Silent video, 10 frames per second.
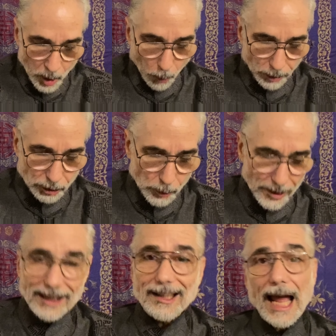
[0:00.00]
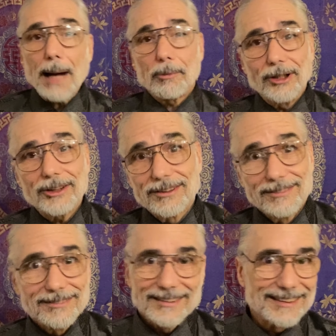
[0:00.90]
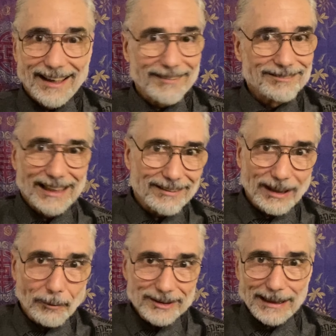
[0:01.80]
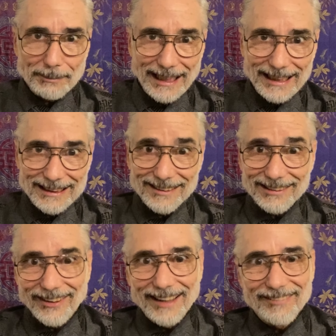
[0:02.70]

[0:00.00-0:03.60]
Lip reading: Or too elaborate. See, I'm kind of like one step ahead here every way.